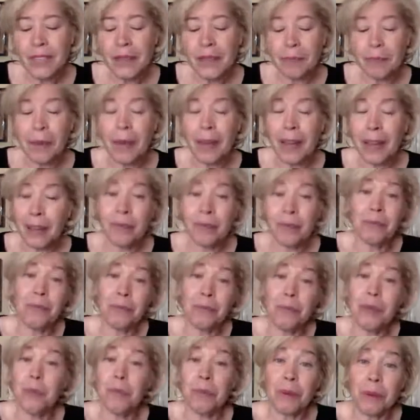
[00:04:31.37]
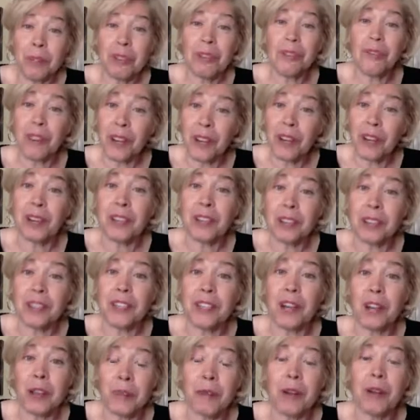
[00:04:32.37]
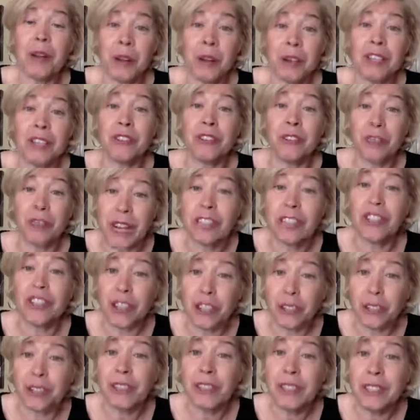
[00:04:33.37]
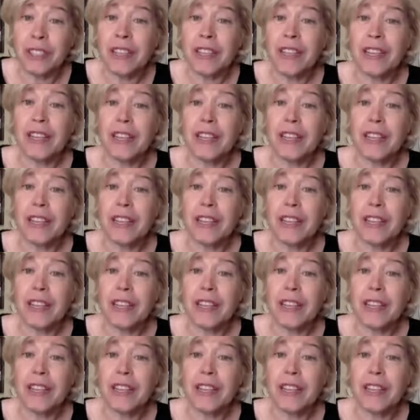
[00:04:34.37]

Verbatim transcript: But we persevered, and talk about going to trade shows.